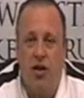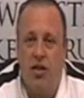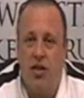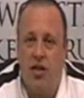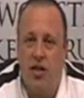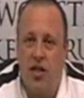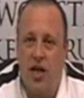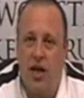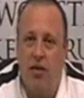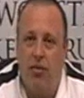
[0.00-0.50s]

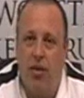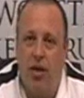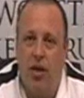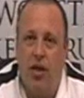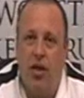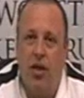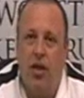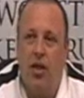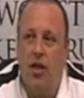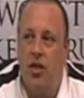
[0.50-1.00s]

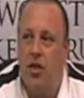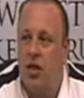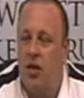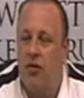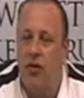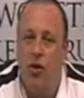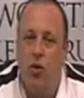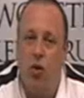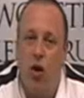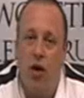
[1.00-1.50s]
Entertainment and his
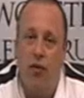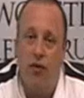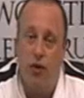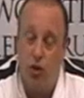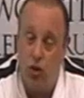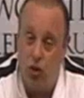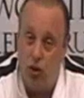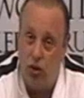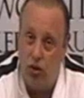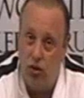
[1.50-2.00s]
lovely wife
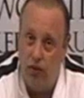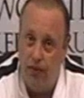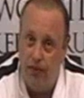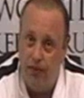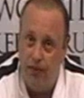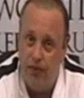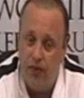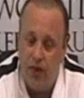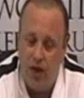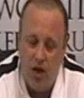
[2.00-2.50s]
Dawn,
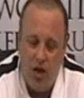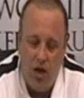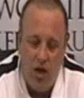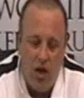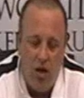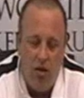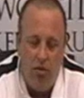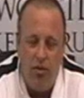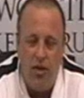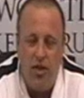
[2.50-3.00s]

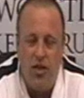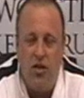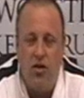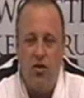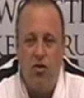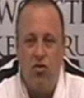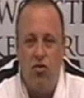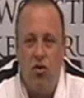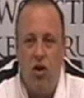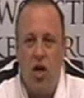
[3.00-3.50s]

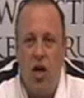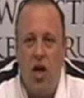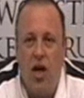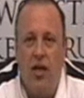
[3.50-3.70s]
Mr.